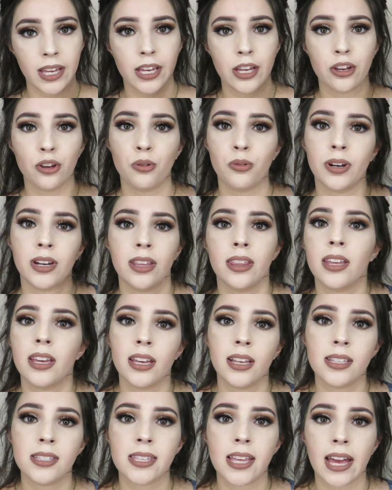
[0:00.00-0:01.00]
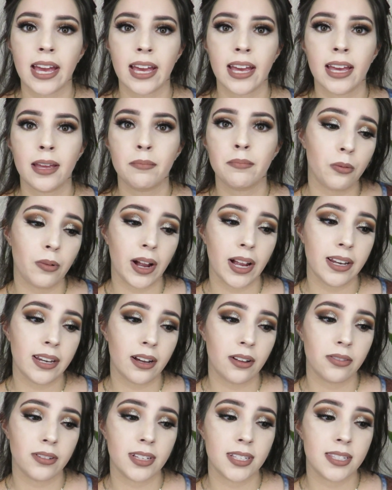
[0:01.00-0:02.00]
get you one of these and write
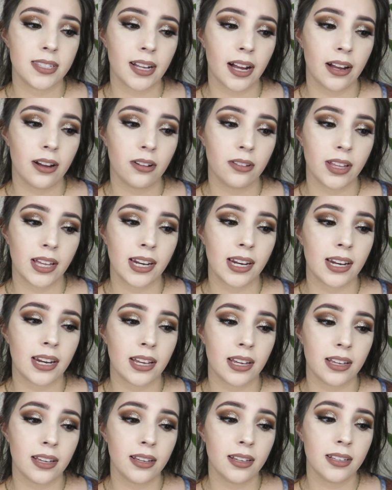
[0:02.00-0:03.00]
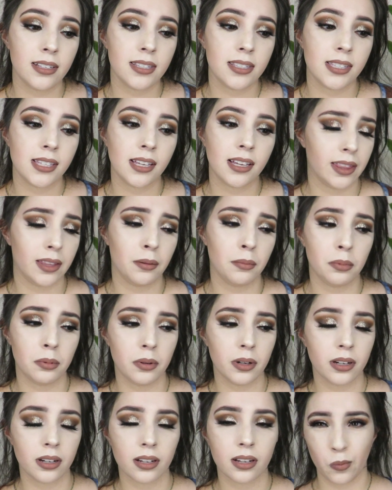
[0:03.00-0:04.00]
down the style that it is in the
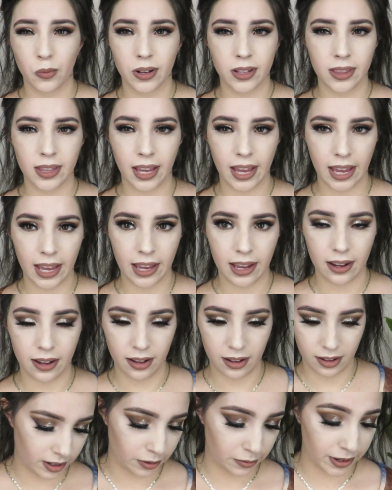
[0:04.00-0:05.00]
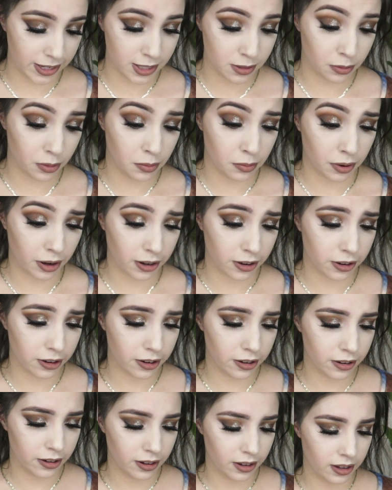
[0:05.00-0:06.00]
book with a erasable marker.